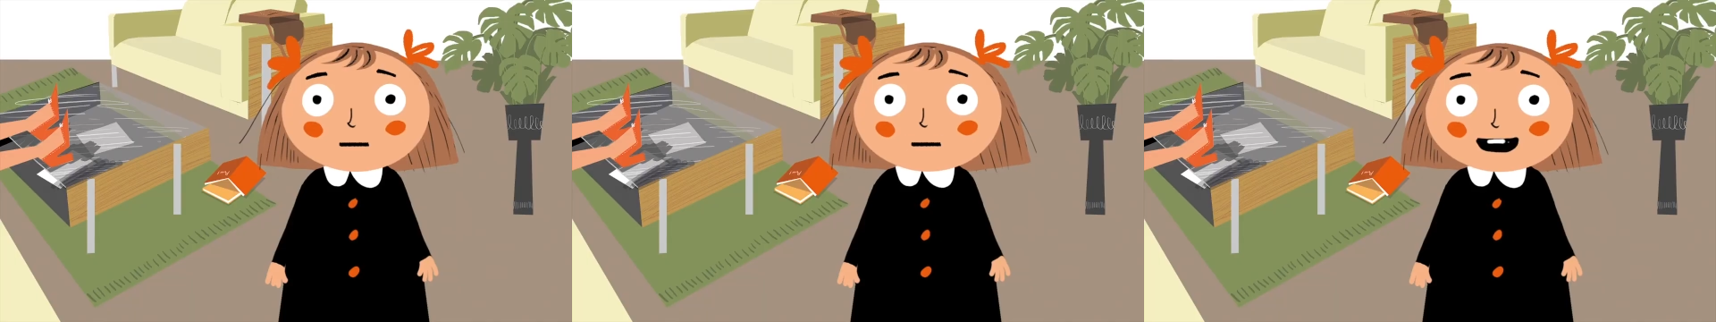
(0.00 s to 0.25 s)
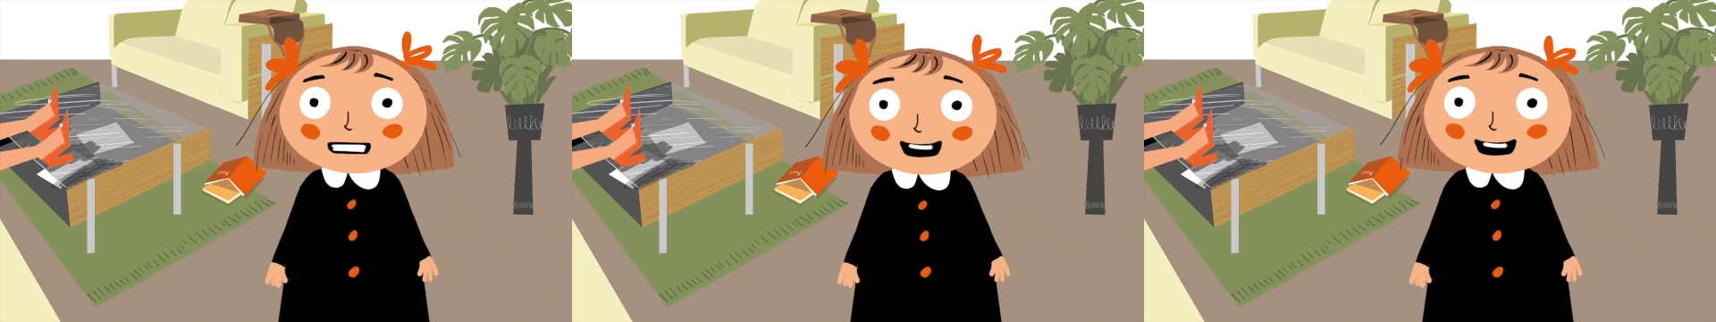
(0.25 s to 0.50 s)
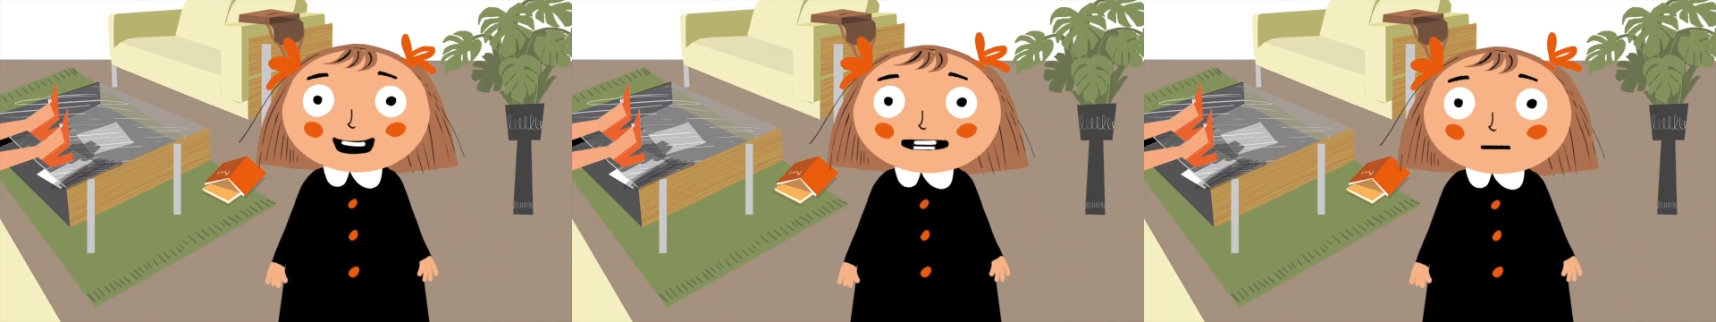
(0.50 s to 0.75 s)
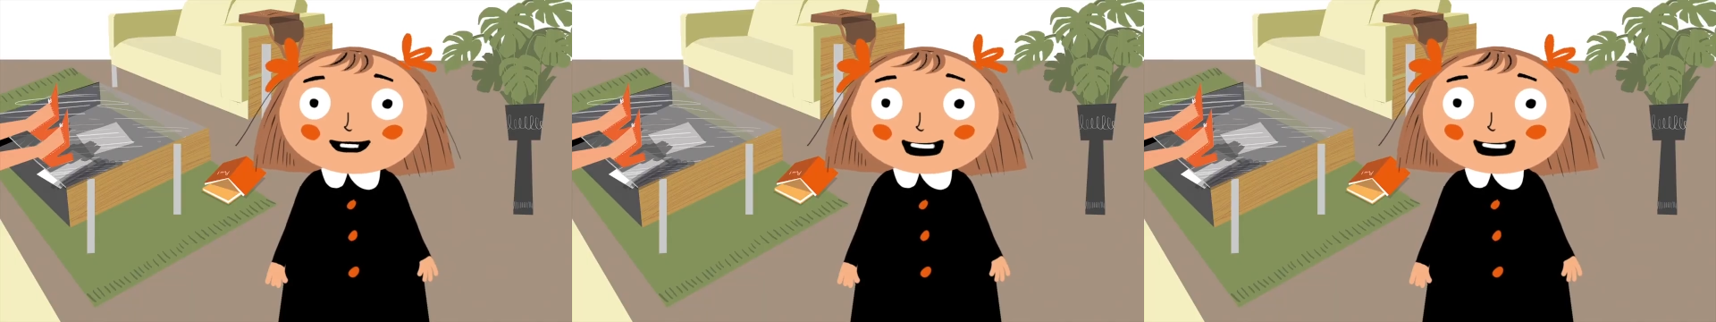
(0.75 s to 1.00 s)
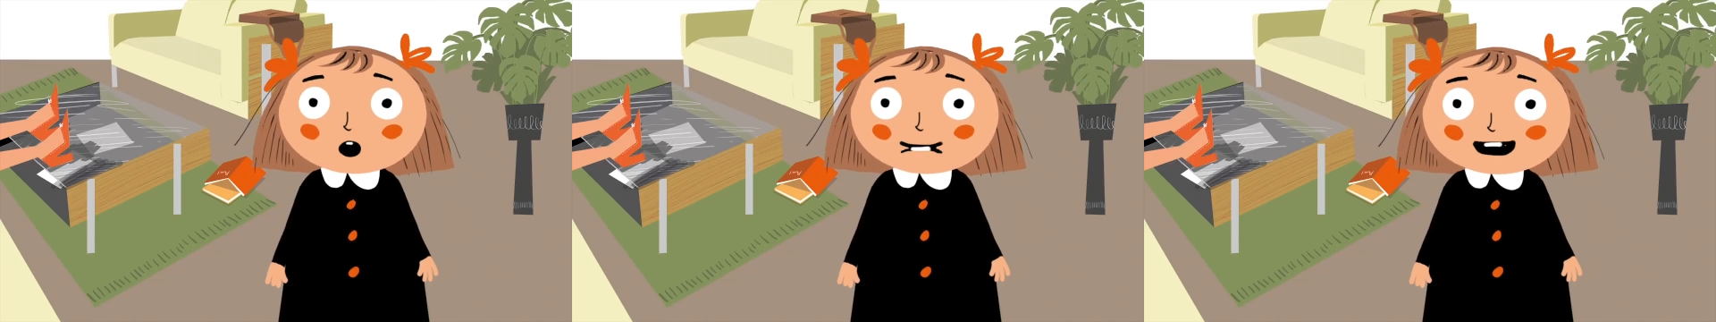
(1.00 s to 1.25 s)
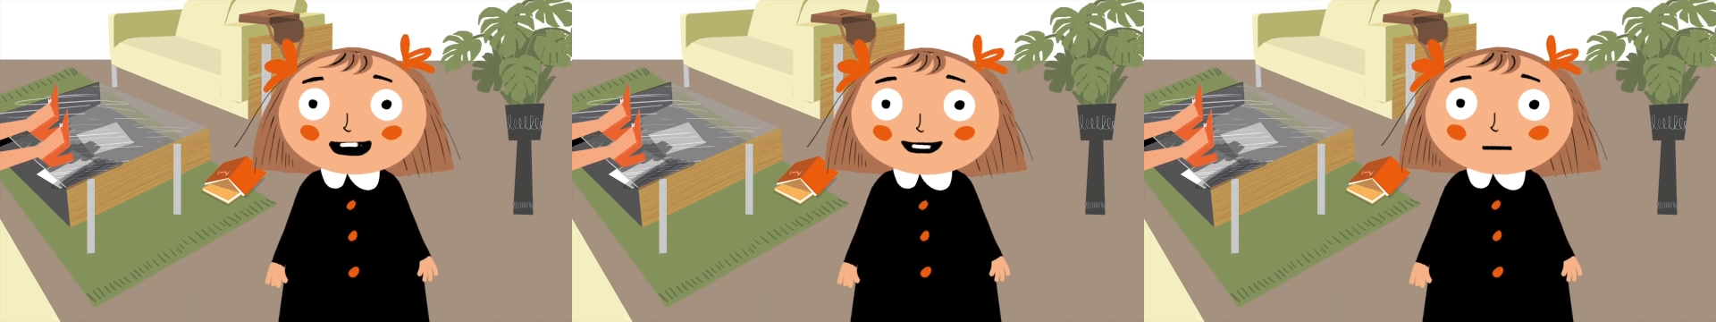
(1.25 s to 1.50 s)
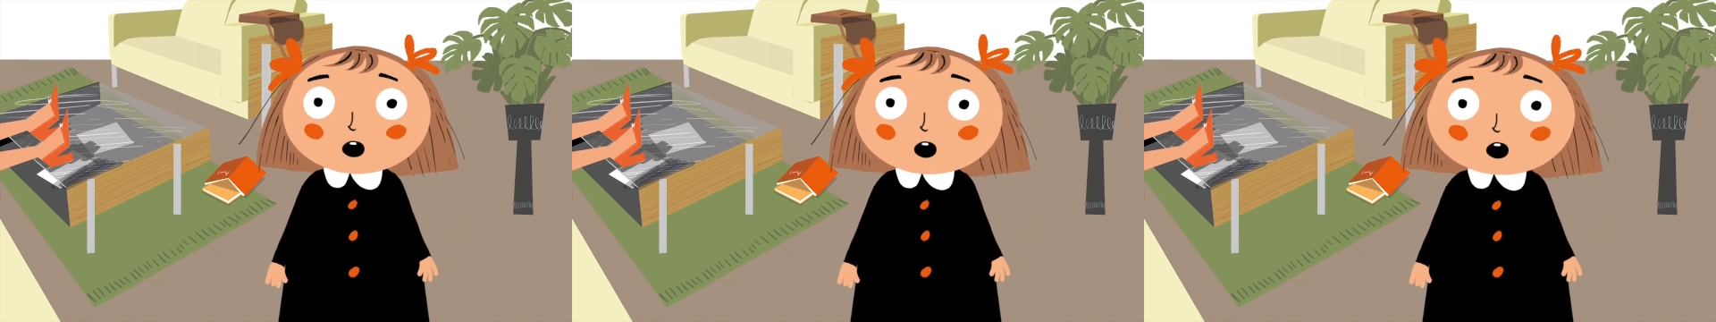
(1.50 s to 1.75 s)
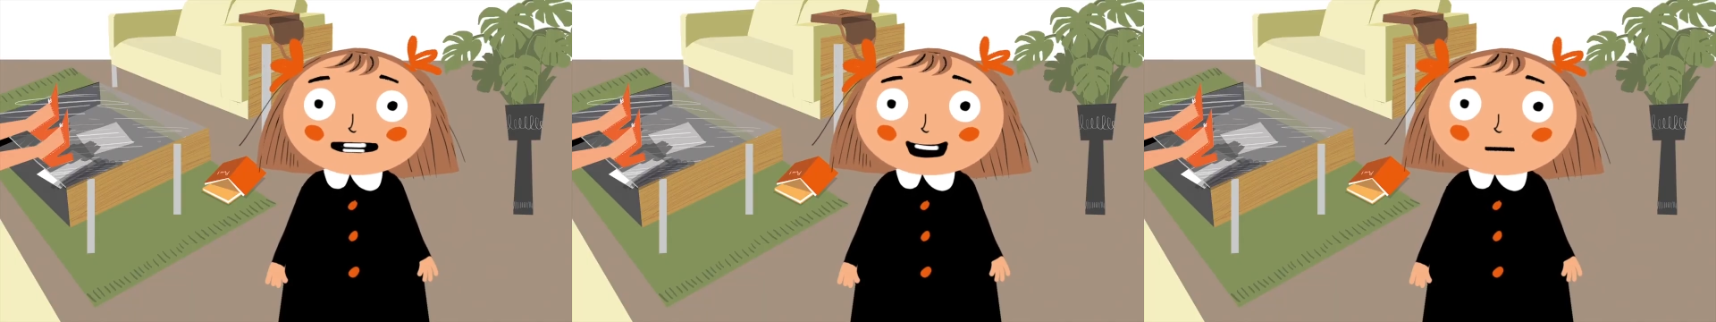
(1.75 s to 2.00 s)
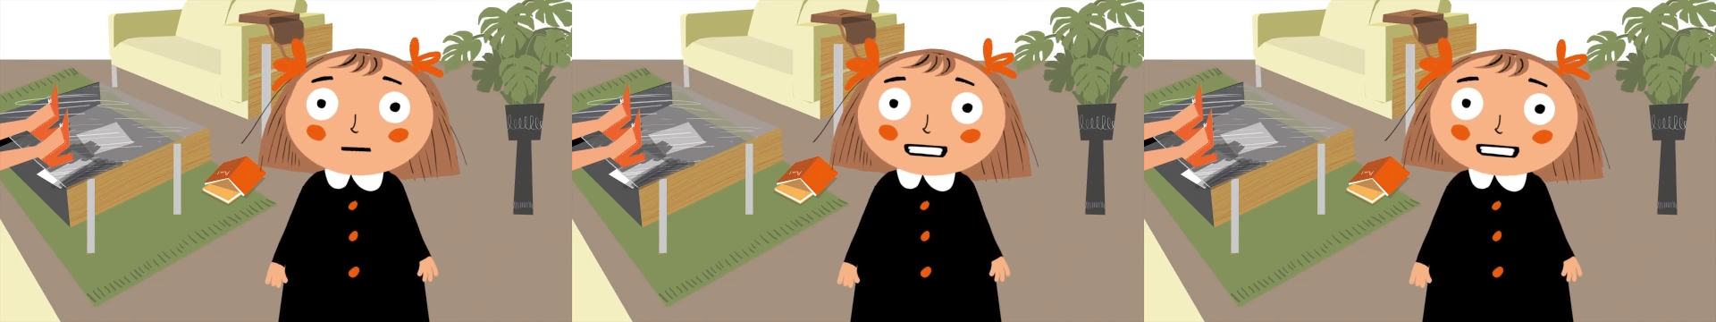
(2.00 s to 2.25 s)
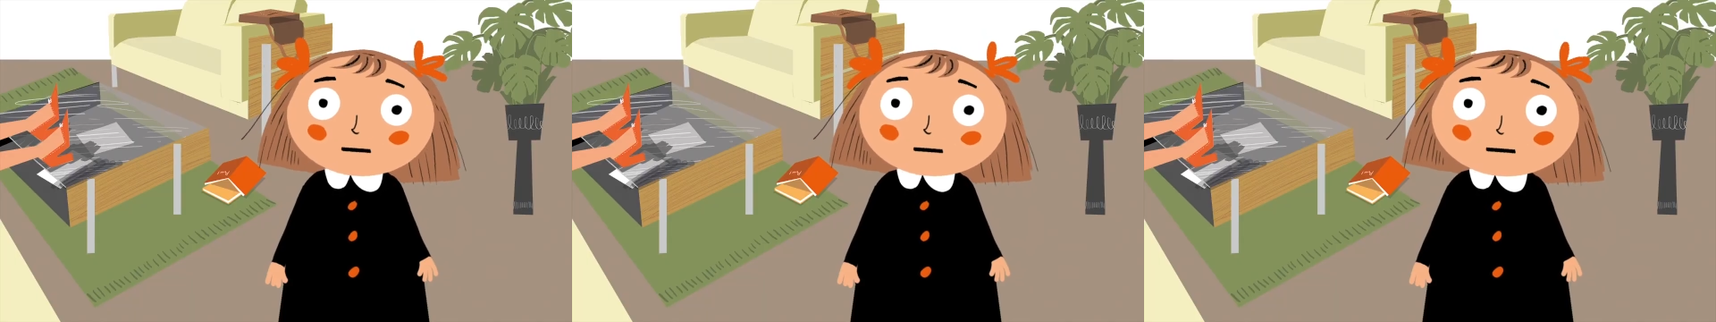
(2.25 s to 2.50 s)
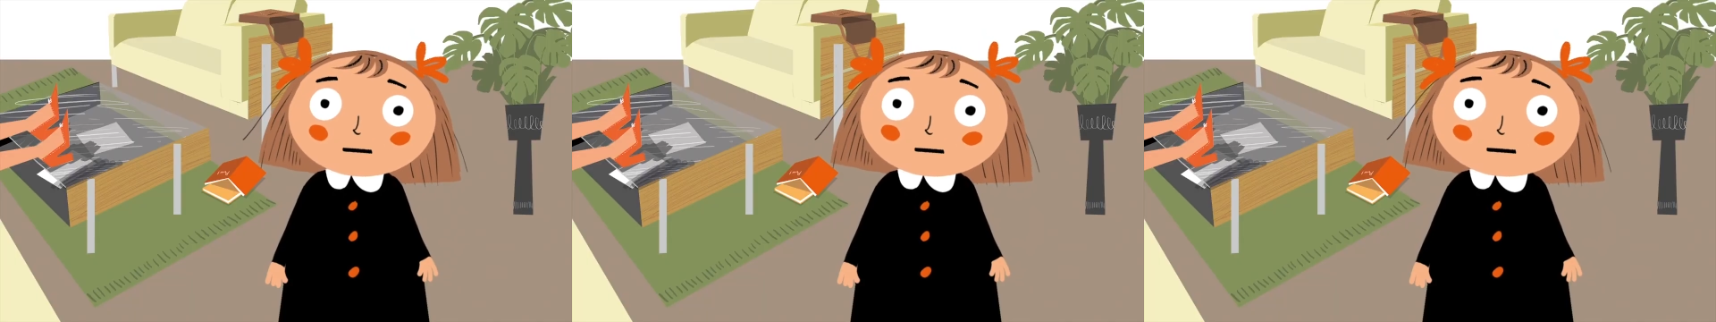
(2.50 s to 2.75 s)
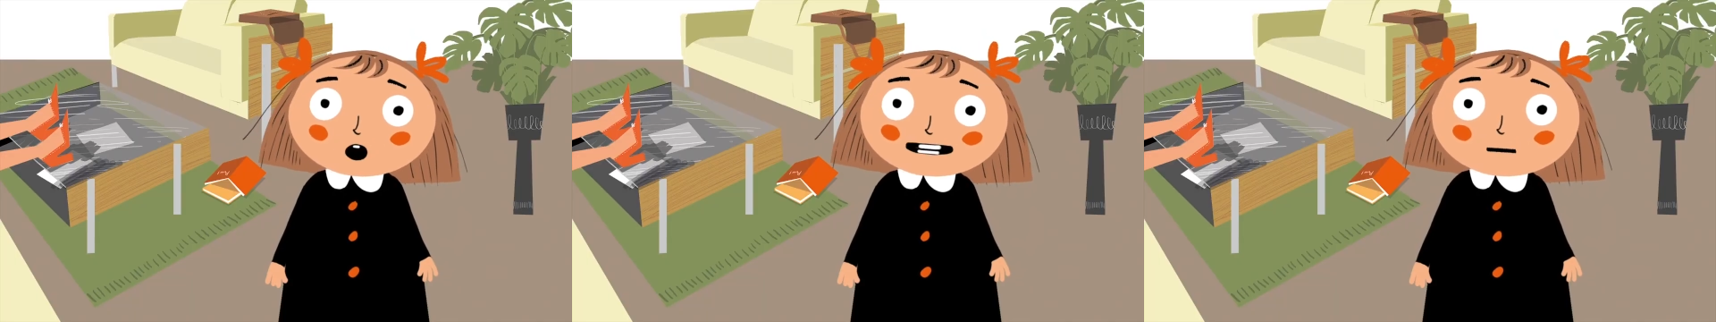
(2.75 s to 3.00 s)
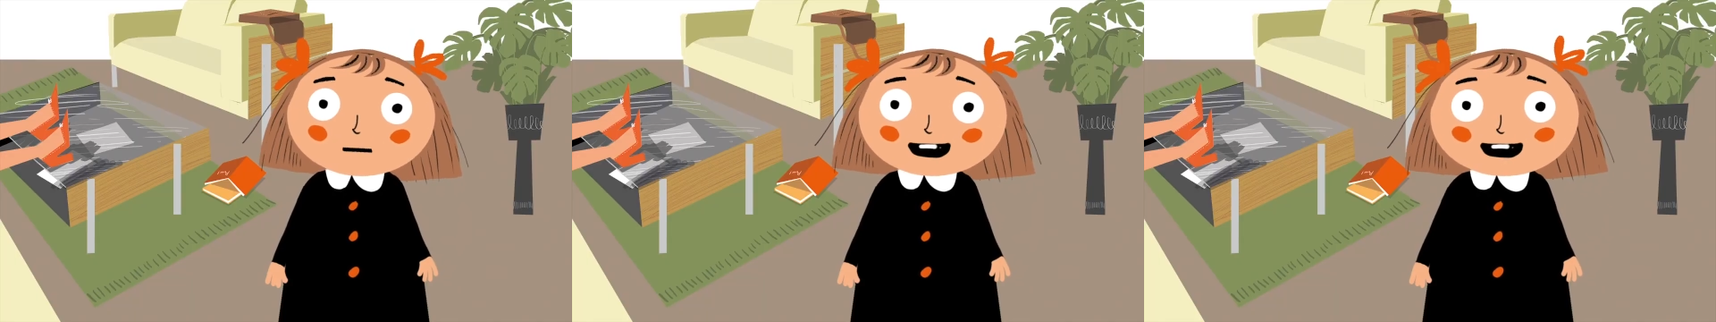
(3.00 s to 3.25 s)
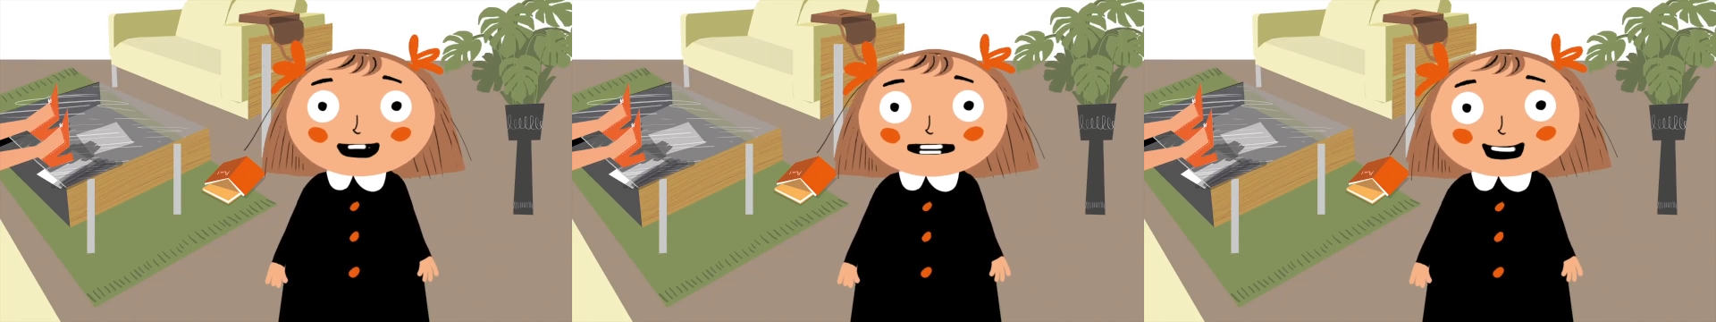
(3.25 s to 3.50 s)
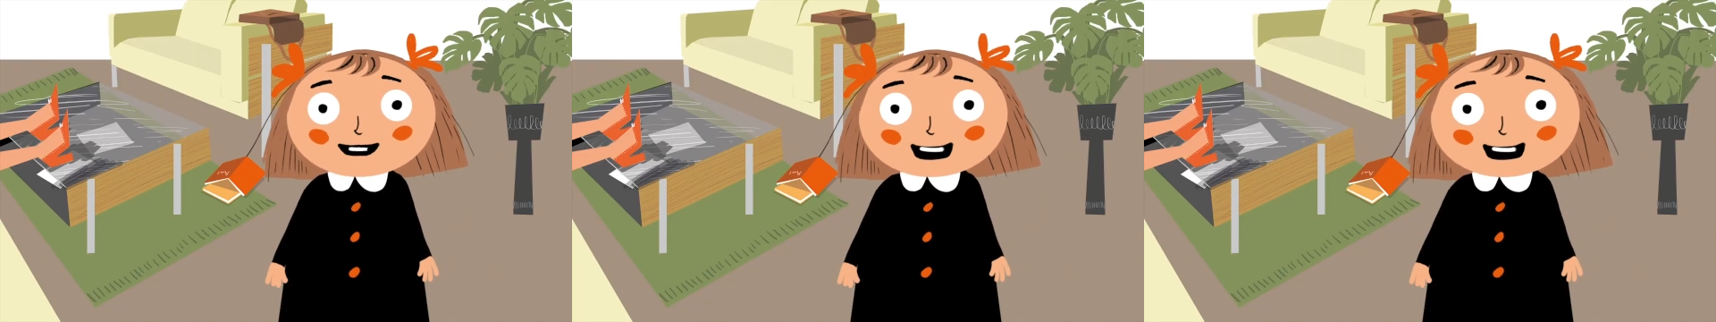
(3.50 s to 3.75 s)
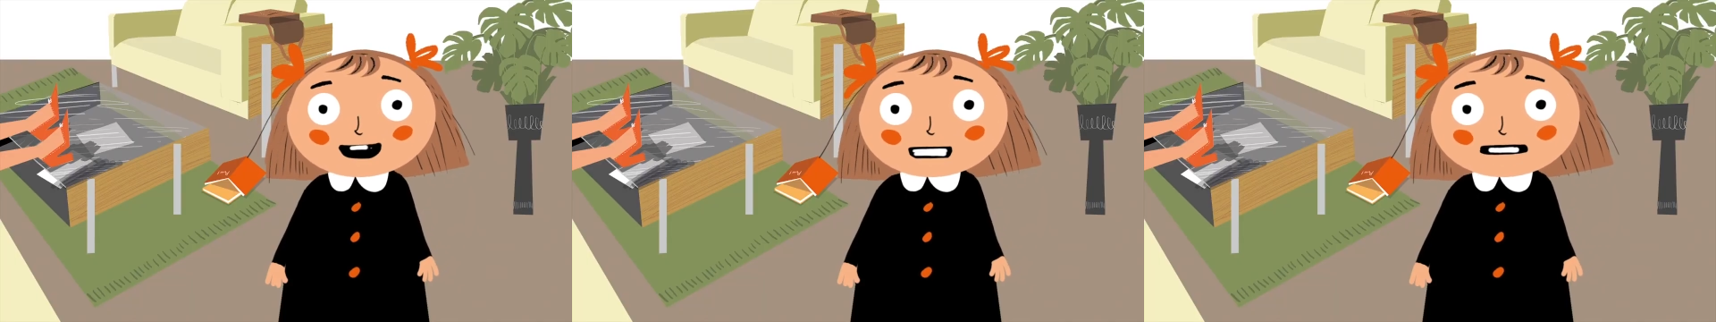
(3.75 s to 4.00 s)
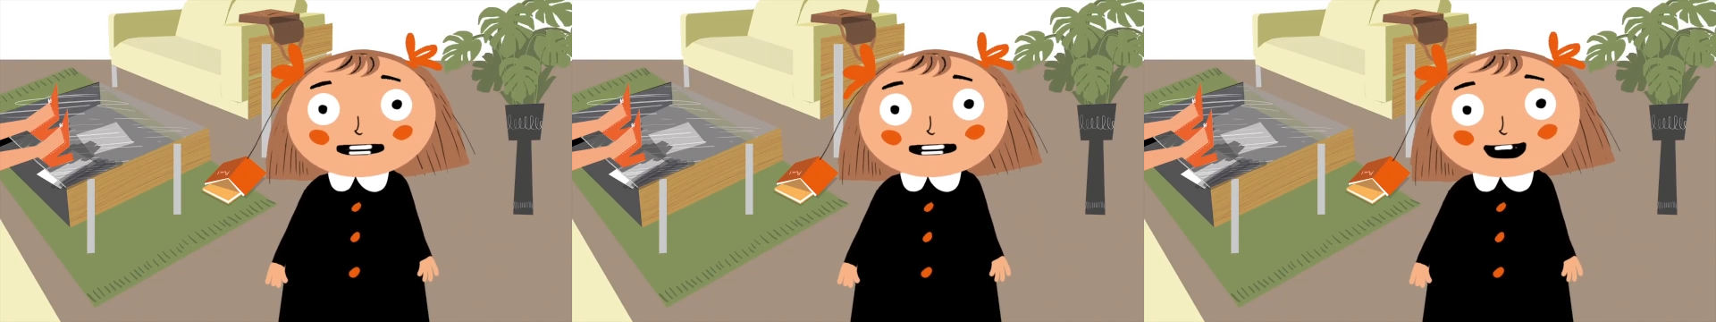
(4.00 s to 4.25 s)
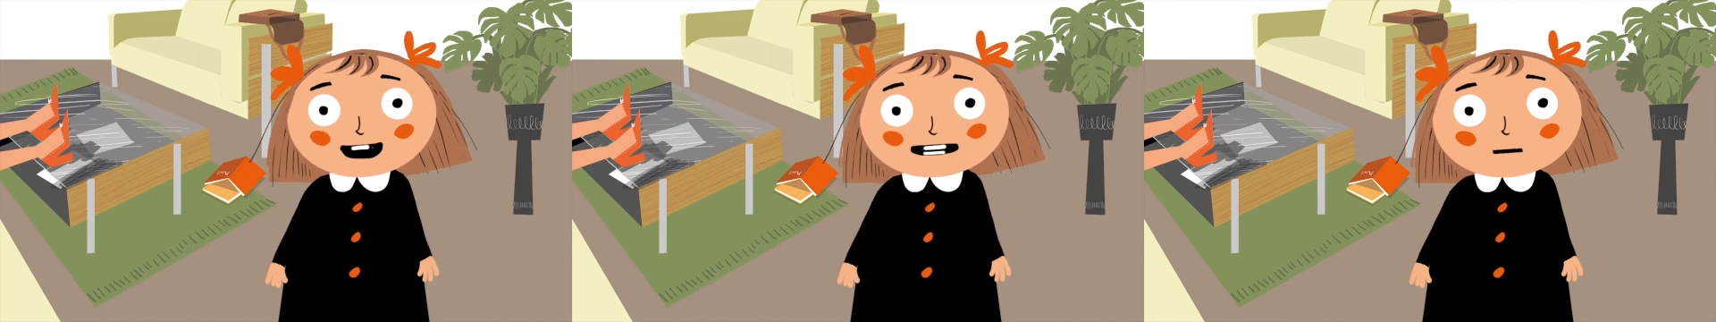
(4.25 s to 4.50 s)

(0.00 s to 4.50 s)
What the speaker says: [unreadable: no face in view]